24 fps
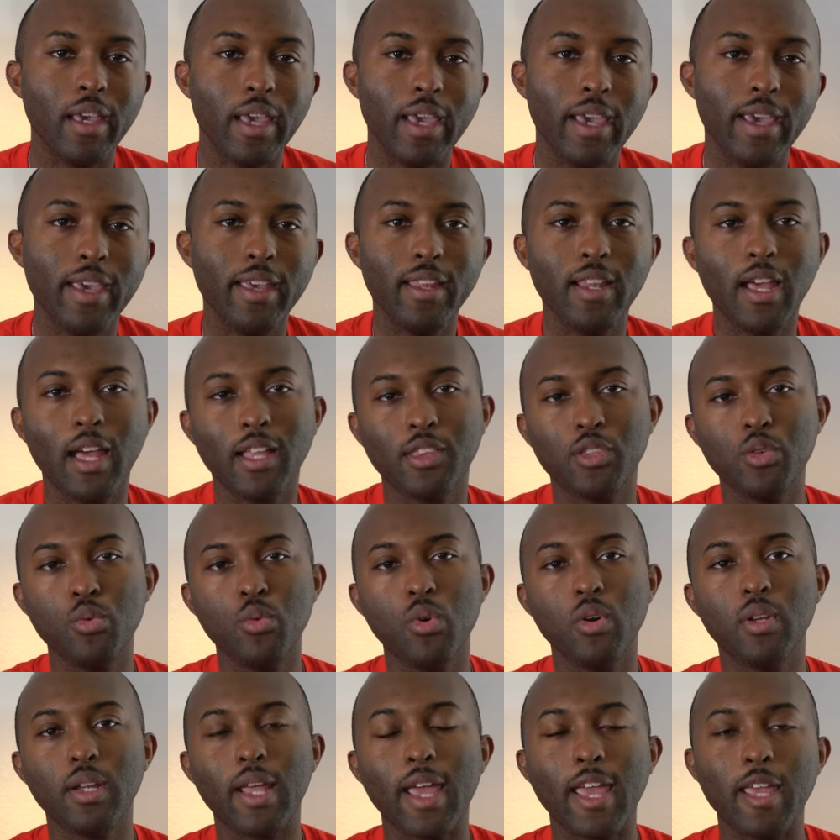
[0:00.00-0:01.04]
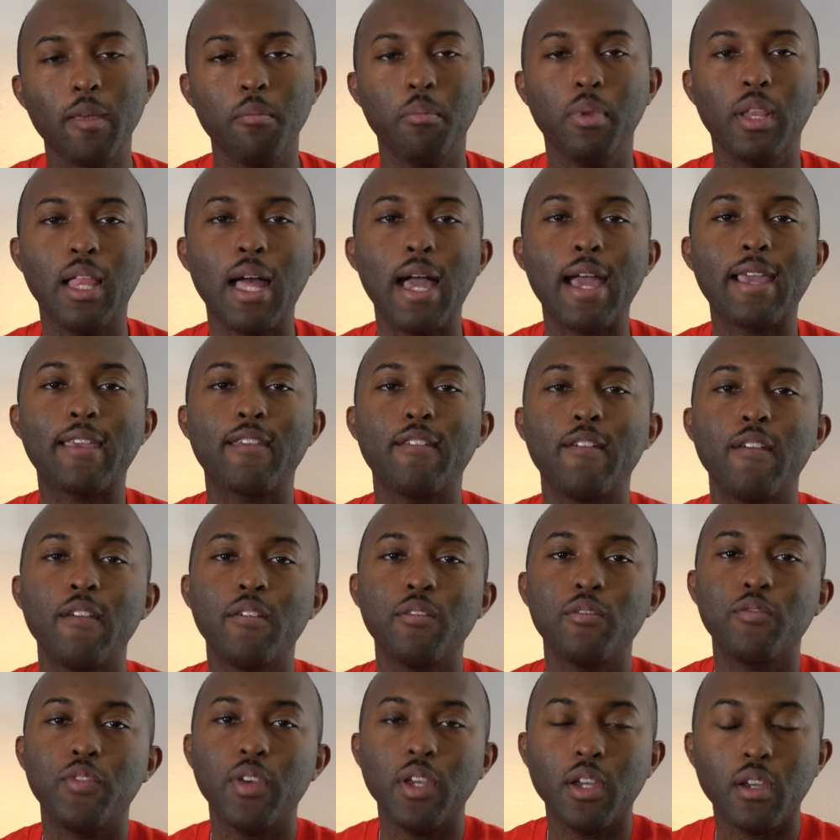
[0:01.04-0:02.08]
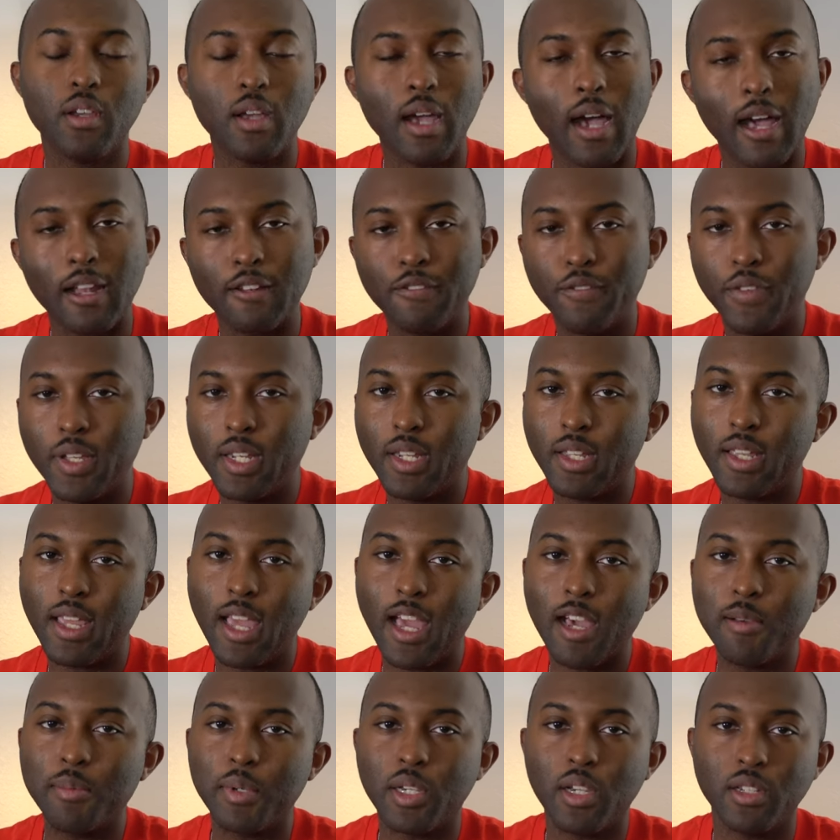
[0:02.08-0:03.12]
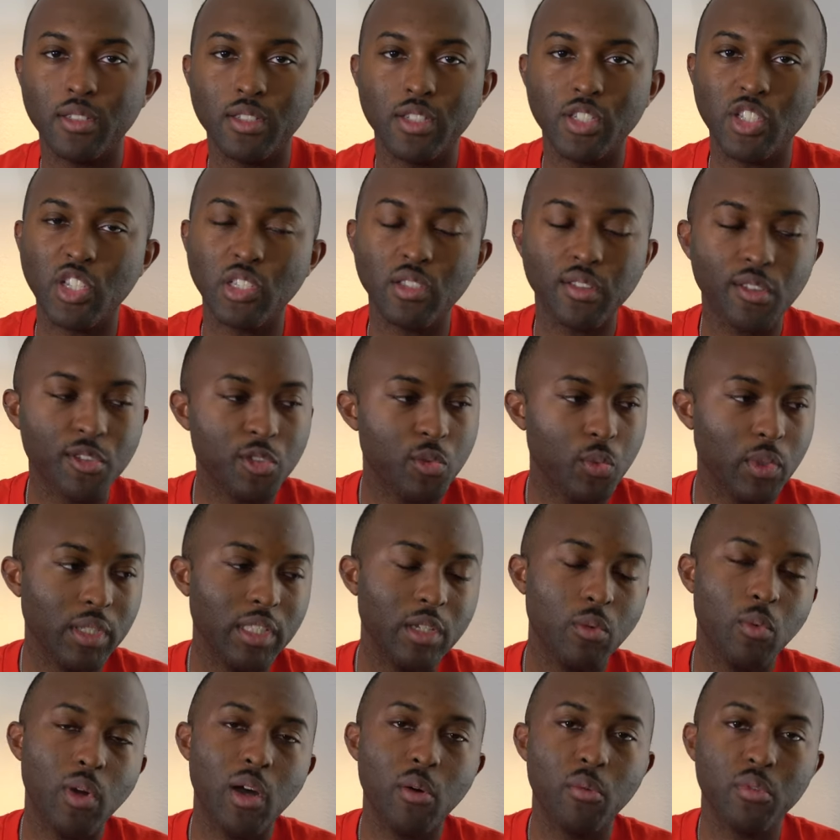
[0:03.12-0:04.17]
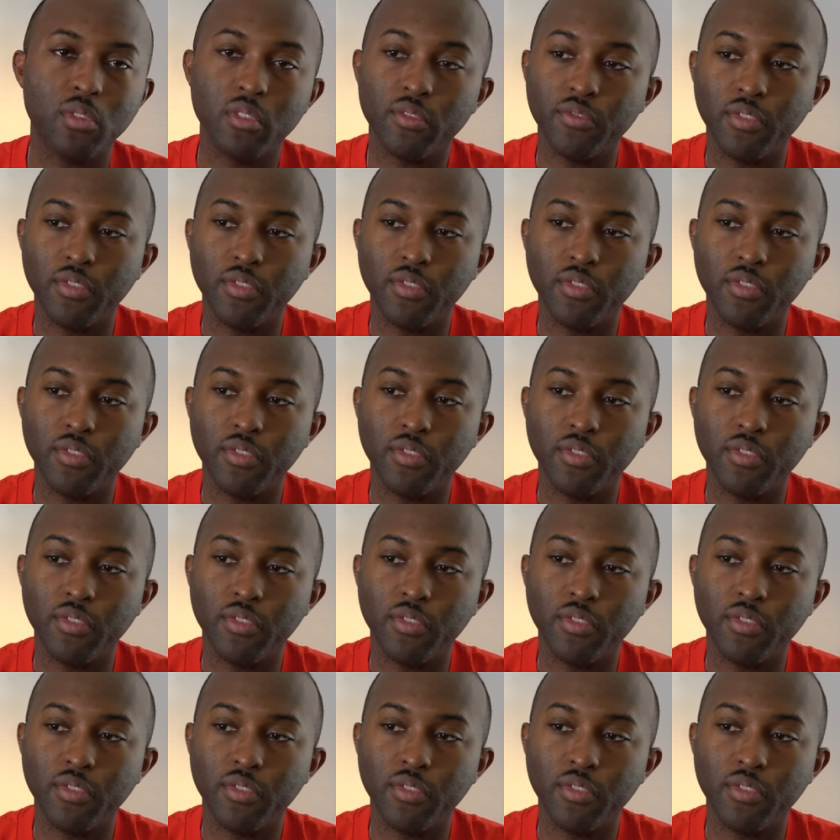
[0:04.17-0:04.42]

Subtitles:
And I threw on a black Fear God fitted cap because it just looks really well with the